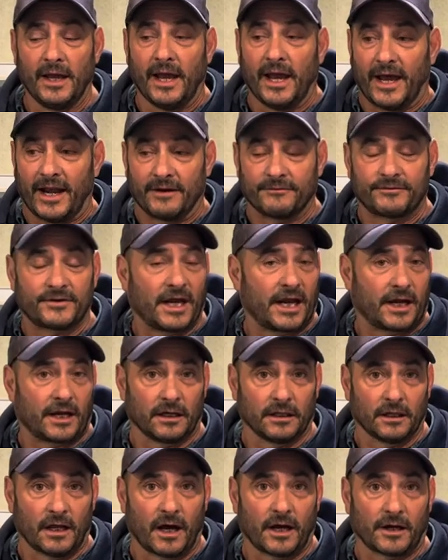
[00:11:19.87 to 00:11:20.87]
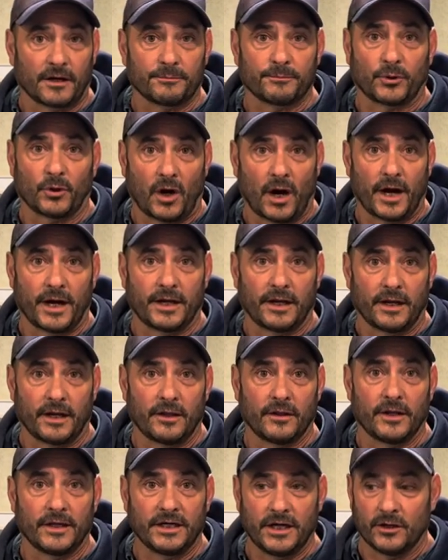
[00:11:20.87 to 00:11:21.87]
and have taken a lot of pride in
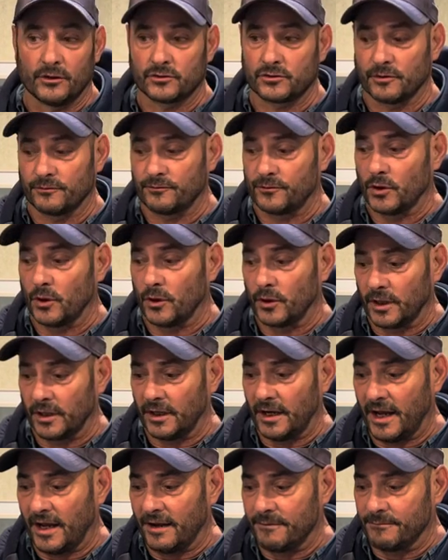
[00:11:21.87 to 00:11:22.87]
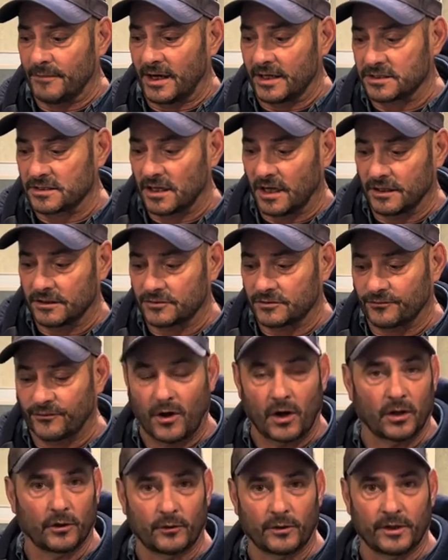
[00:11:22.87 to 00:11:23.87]
the years of doing it, and my son's
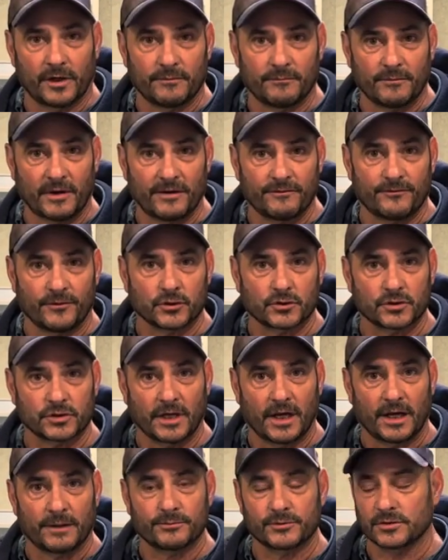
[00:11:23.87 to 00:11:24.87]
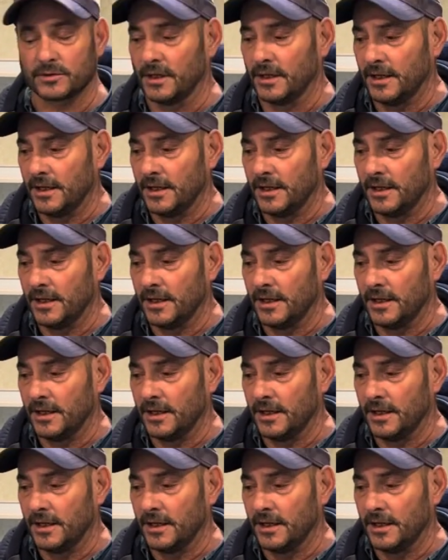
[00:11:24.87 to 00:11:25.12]
following in my footsteps.